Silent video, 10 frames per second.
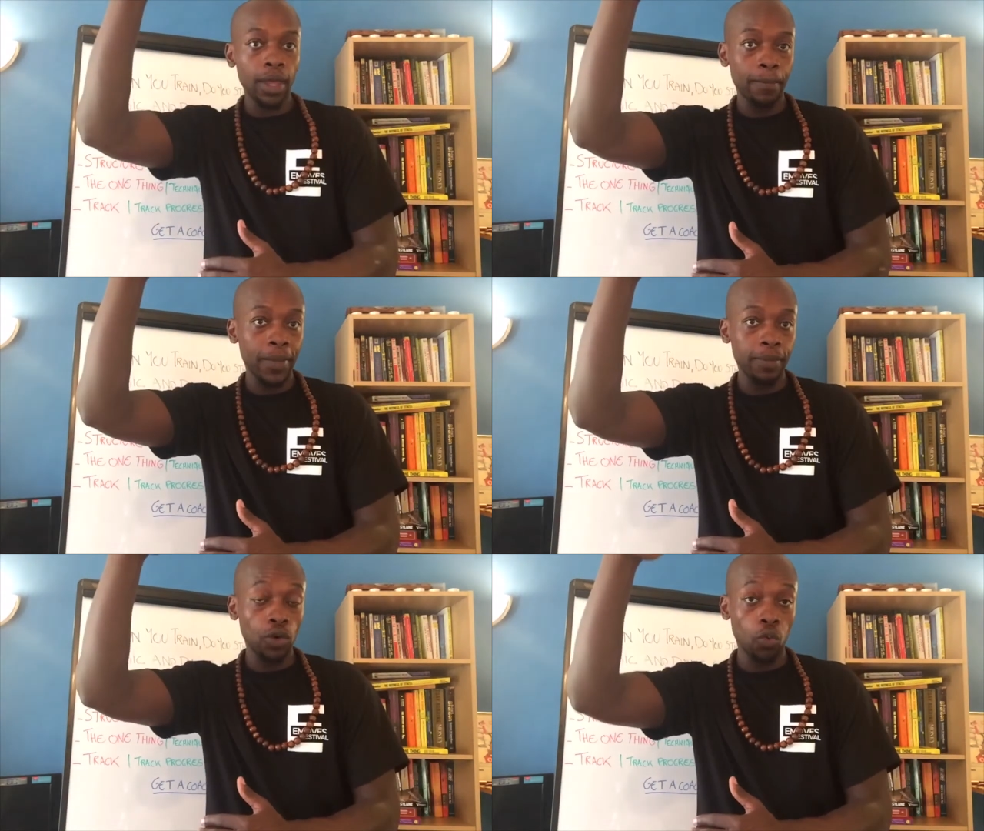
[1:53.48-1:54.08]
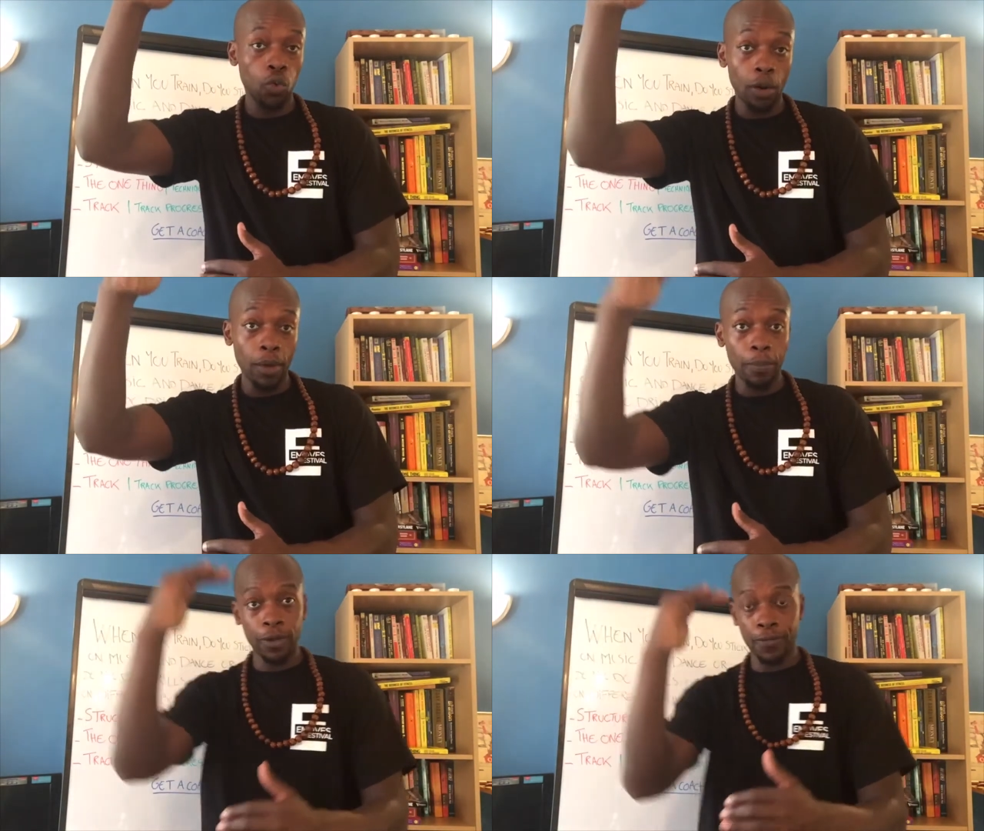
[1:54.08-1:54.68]
maybe a
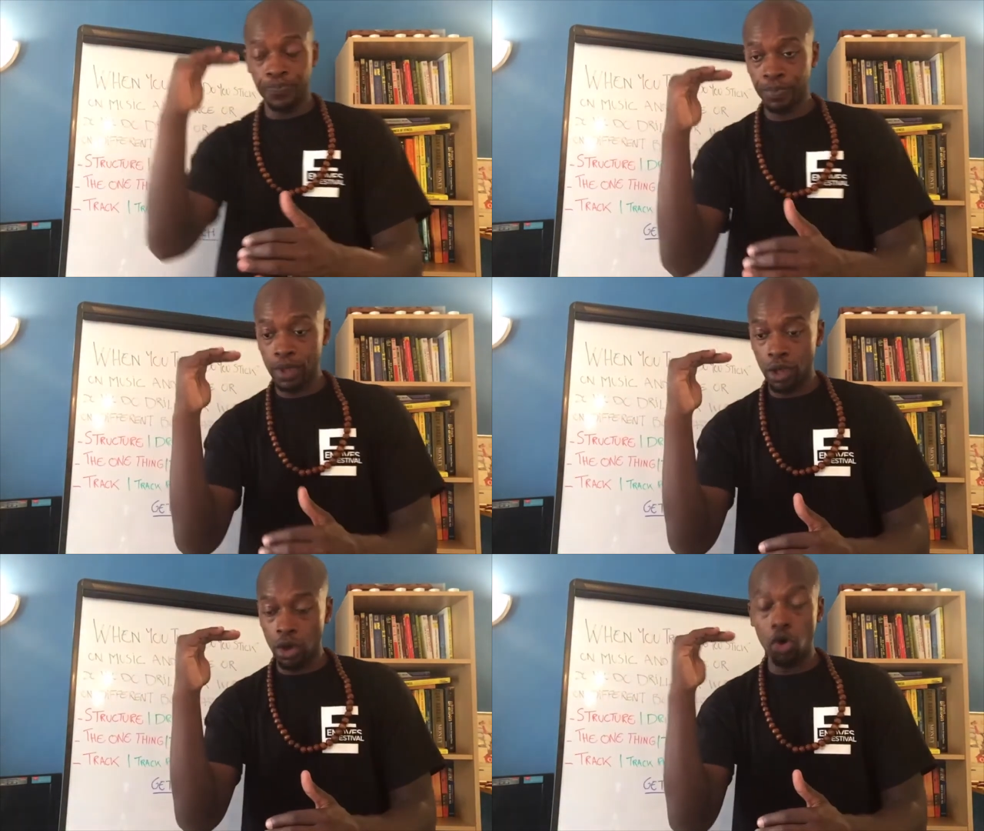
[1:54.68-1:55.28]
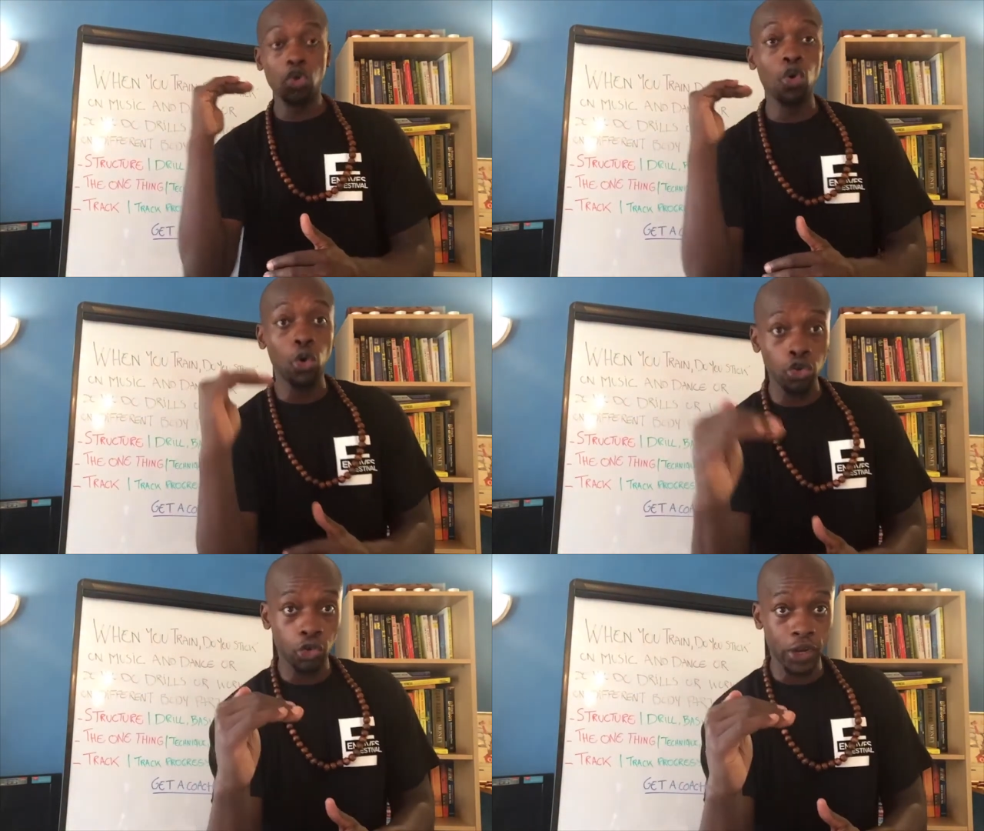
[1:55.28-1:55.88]
warm-up, a
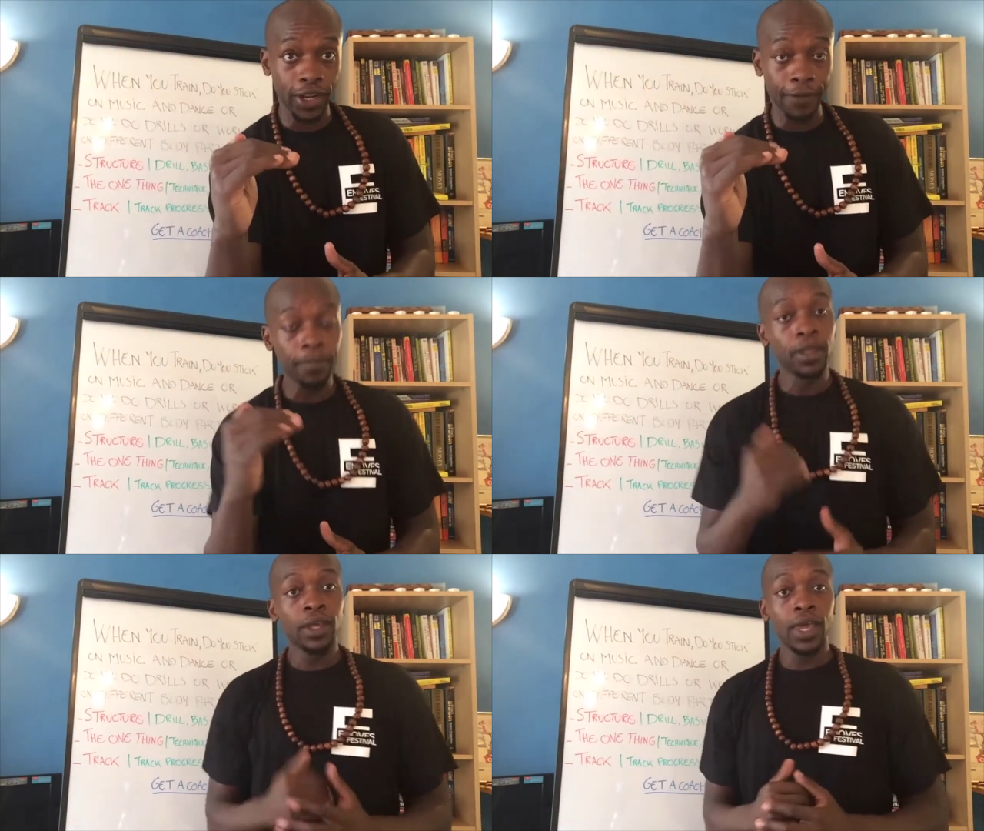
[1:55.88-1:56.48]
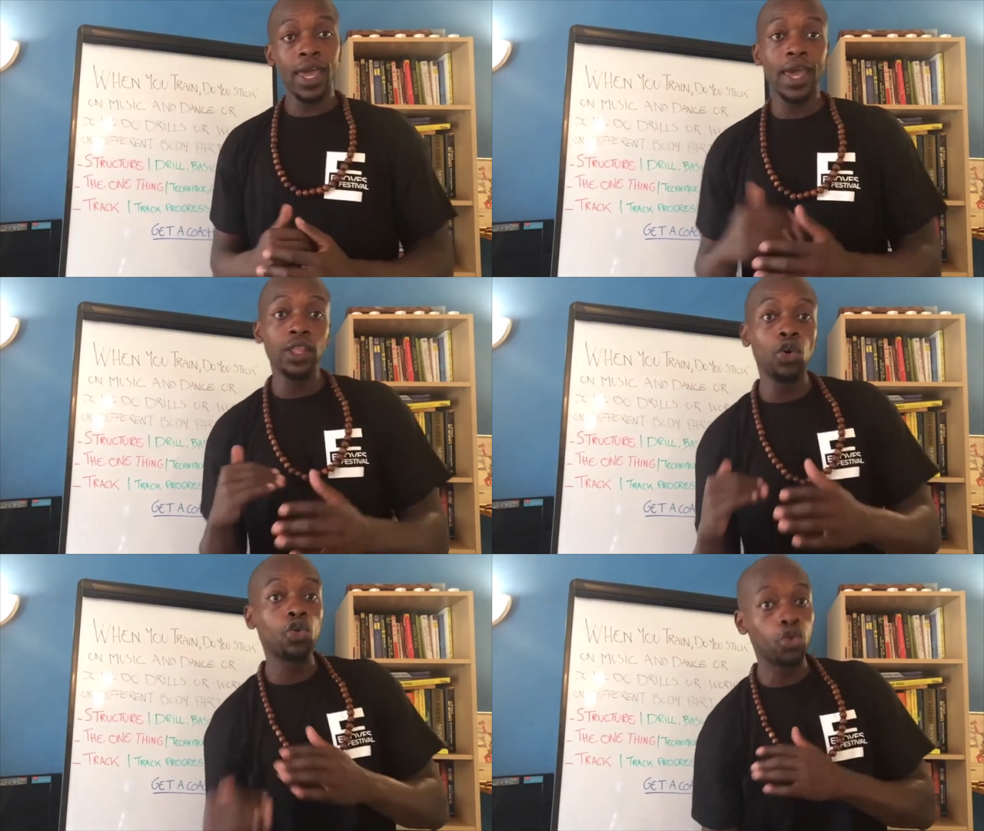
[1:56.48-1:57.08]
core training,
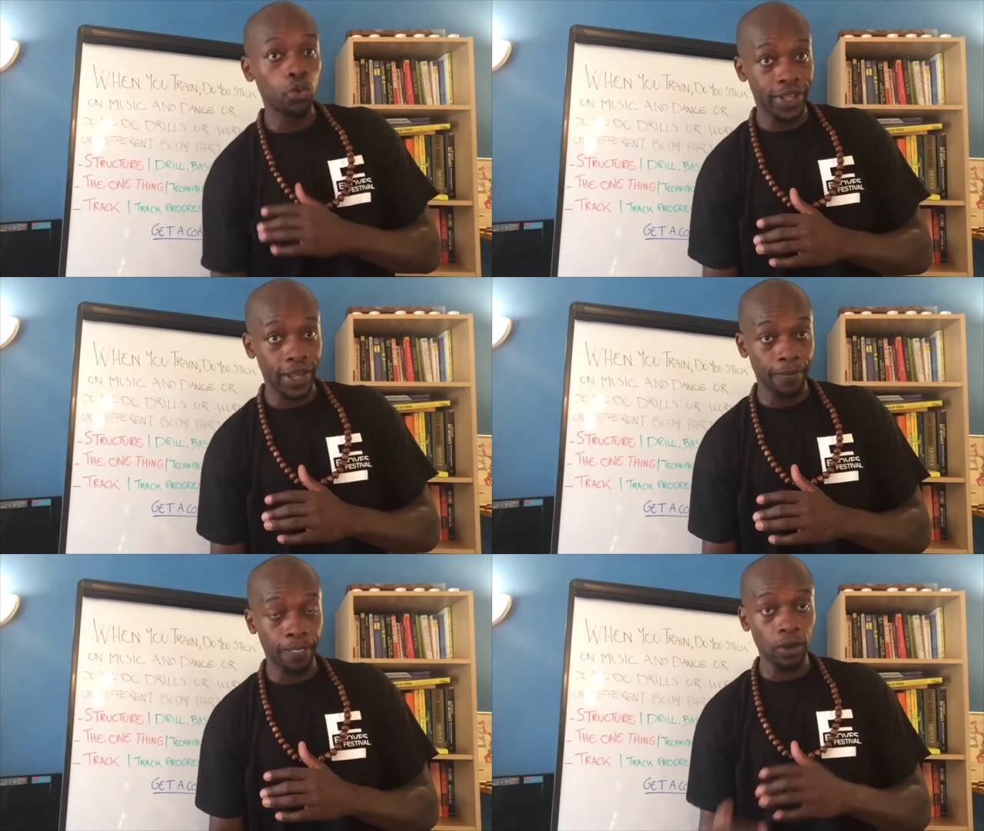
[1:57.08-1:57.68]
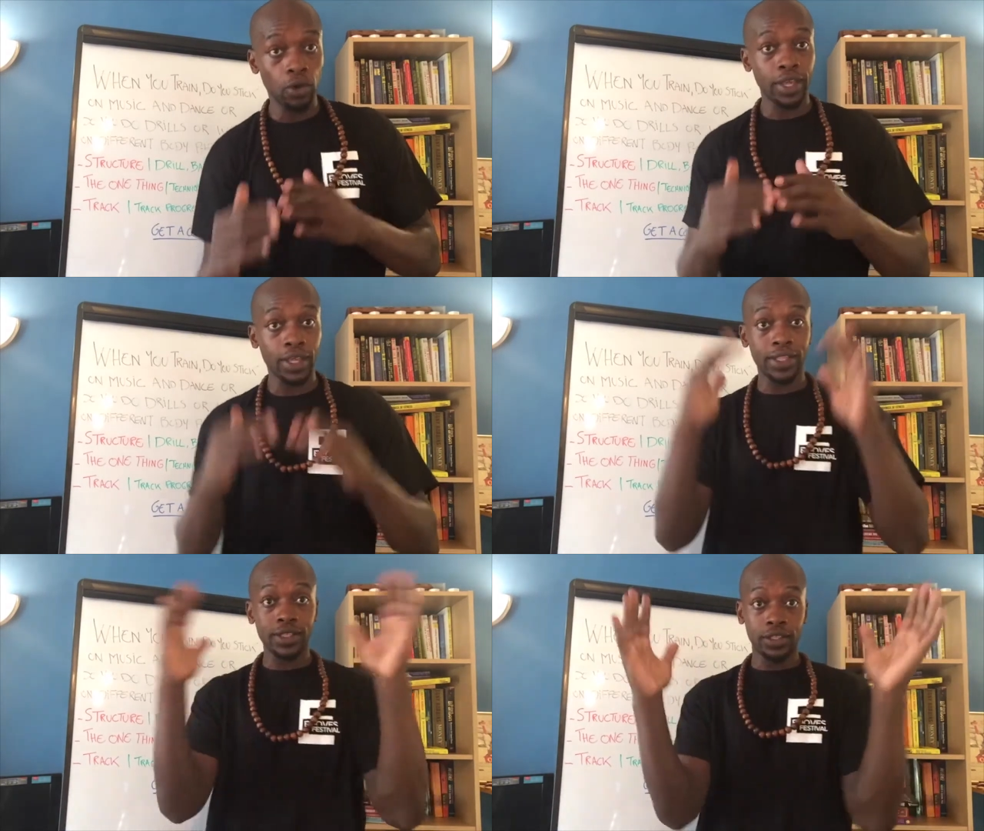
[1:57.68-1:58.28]
and a cool down.
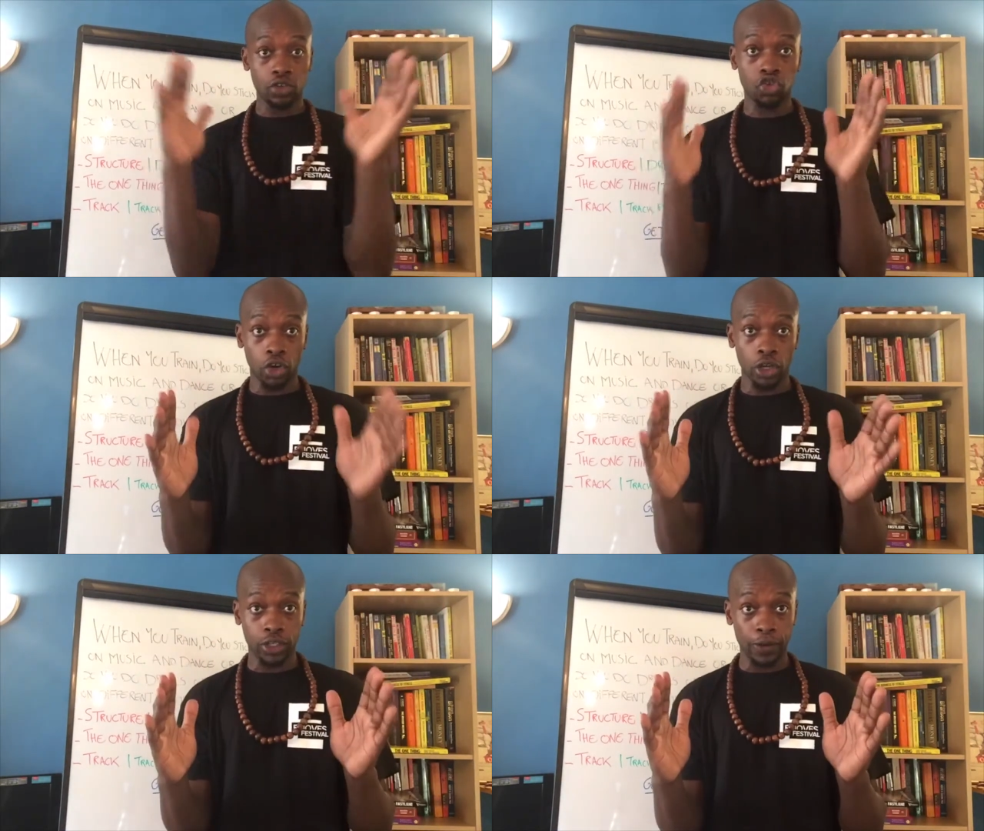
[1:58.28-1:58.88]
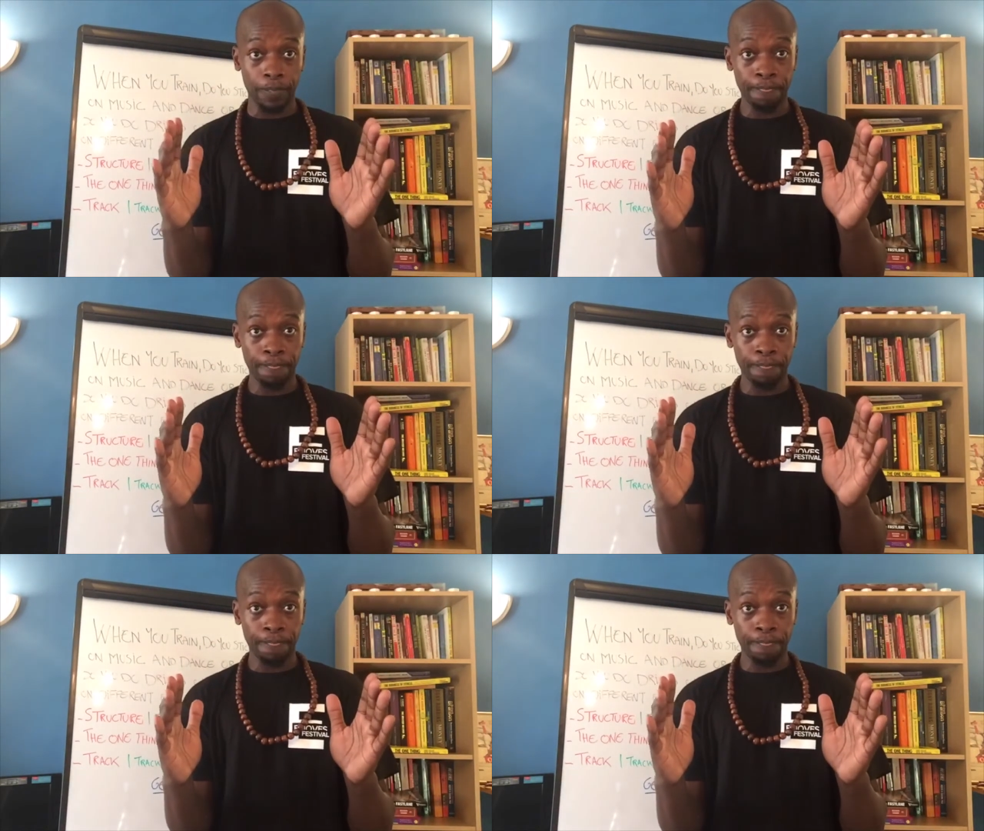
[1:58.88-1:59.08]
Okay, this is a structure.